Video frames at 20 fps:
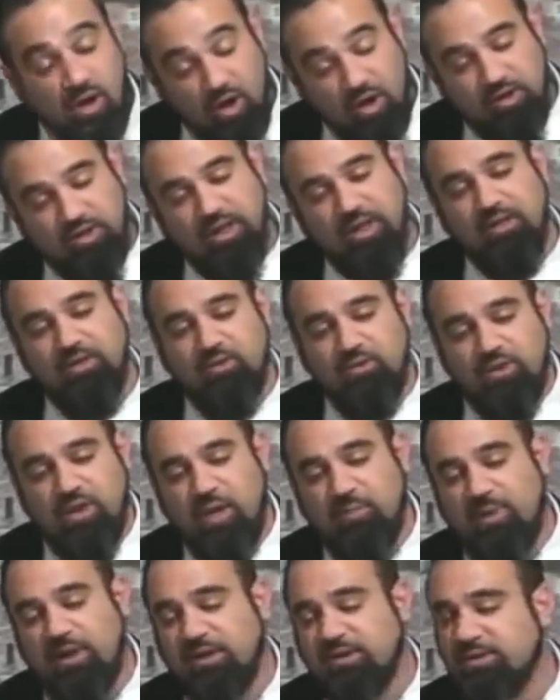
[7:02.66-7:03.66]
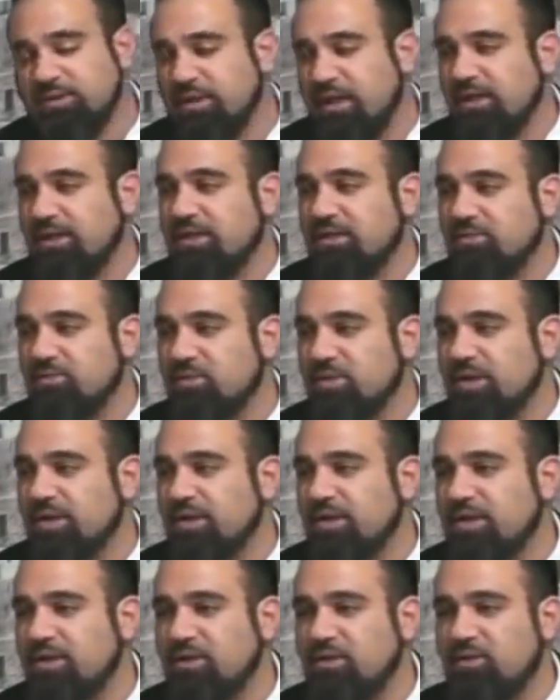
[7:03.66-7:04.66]
Okay, no, come on, Yalla, we're
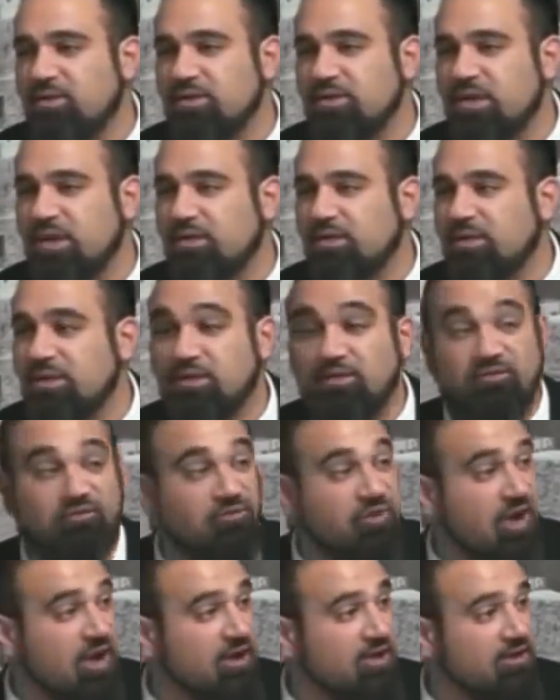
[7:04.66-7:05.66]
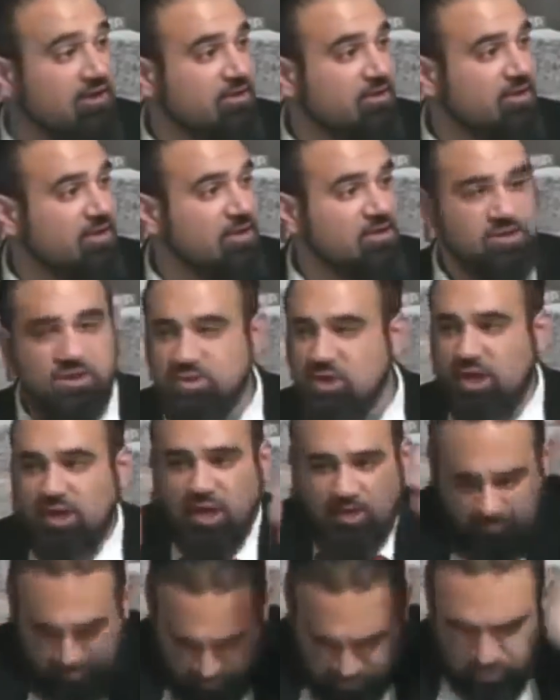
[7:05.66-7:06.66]
gonna kill you instead. And the friend says,
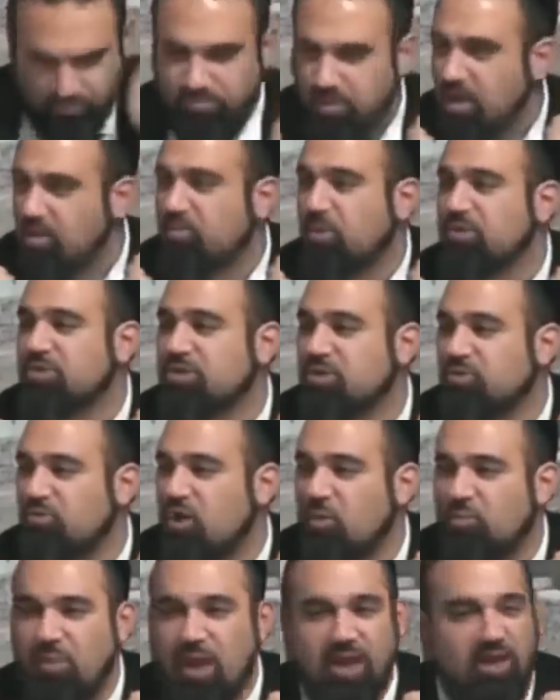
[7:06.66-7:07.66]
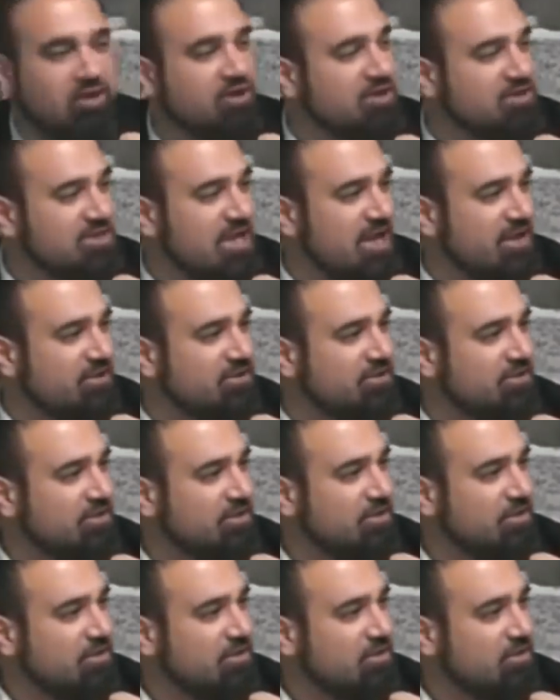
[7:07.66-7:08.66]
no, no. He puts the rope back on his head.
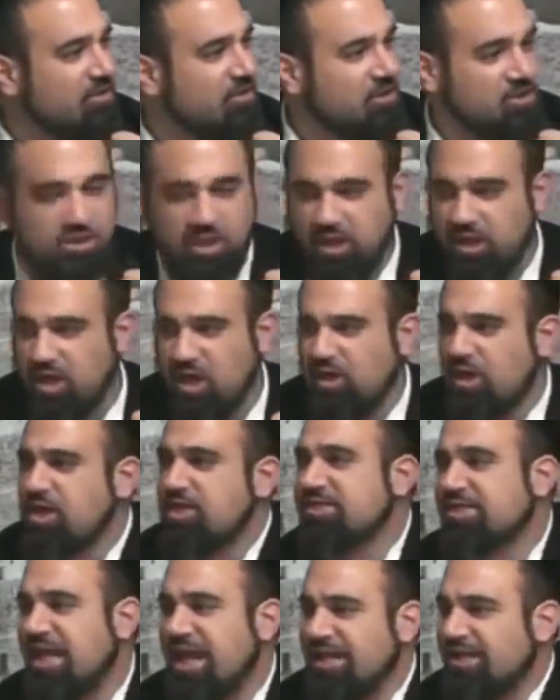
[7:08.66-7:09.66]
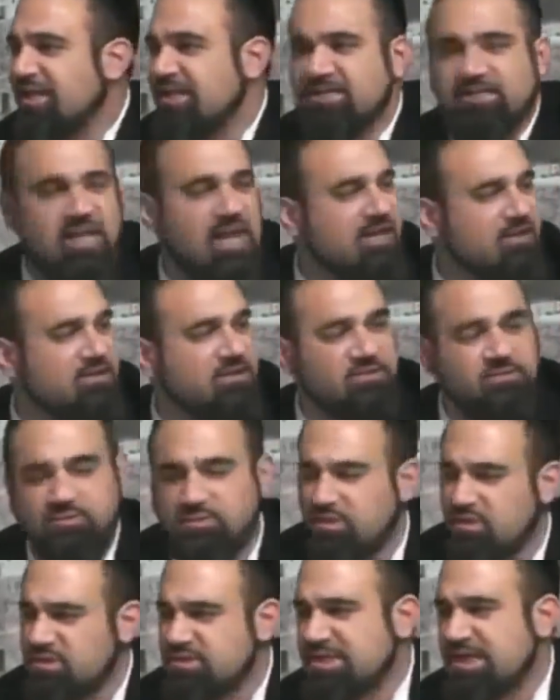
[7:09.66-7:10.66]
Says, no, no, no, he's late, he's late.
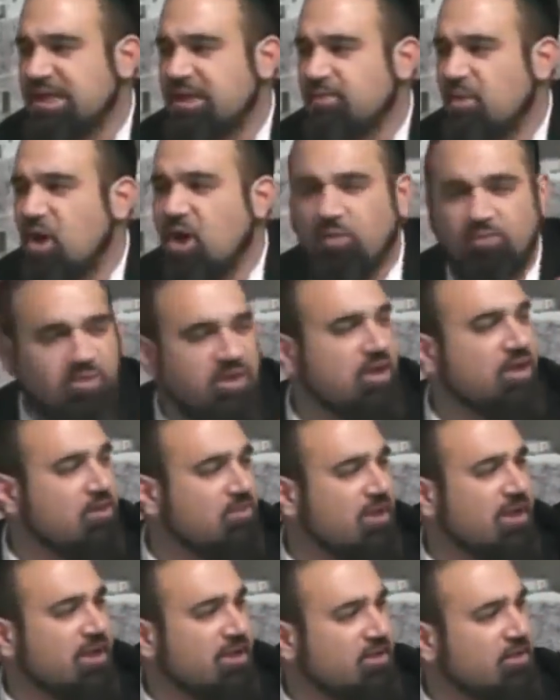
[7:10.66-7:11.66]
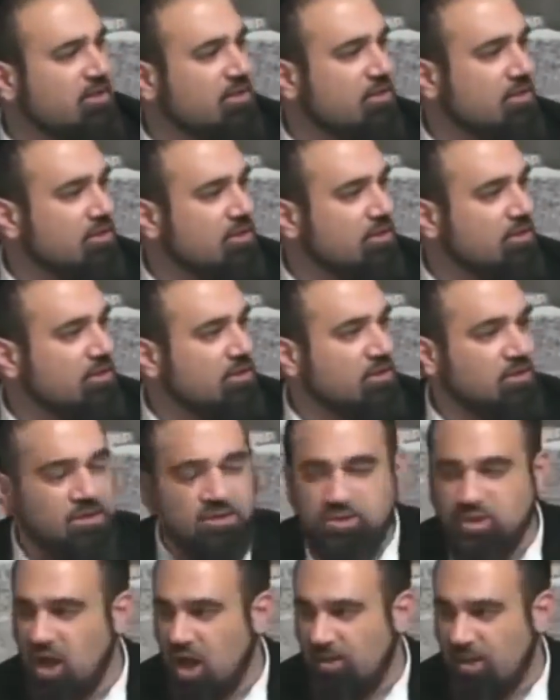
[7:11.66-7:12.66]
Send him home, kill me.
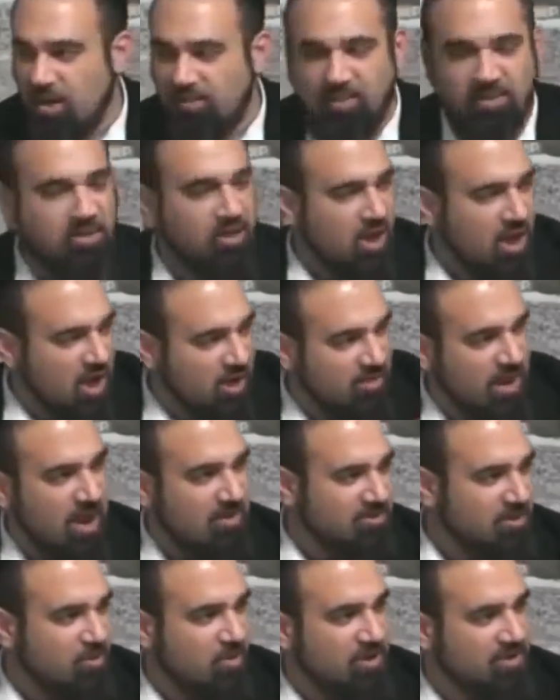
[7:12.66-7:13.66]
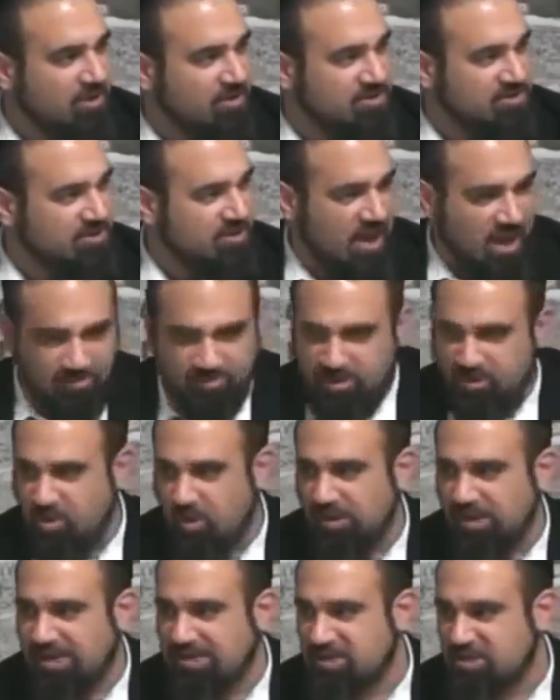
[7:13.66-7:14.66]
Because no, Ma Pitom, I'm the one that's, I'm the
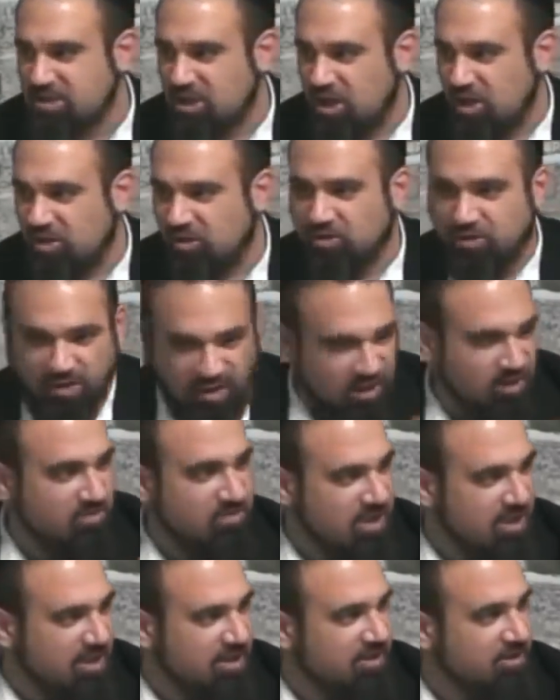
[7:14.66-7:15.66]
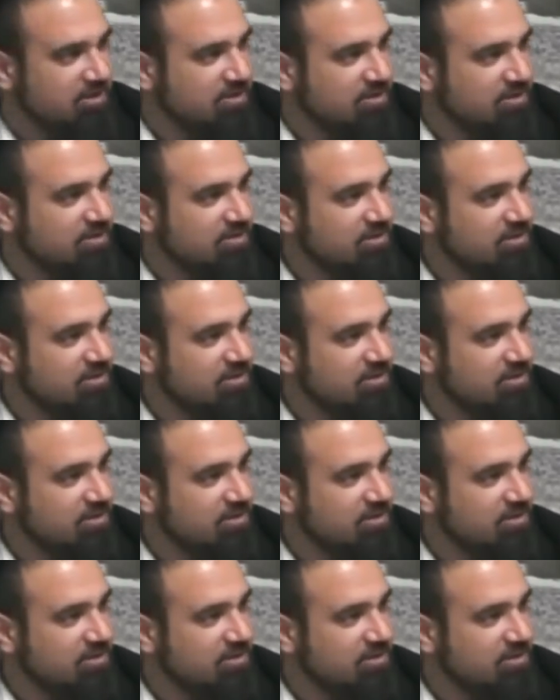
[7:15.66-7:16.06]
one that stole, kill me.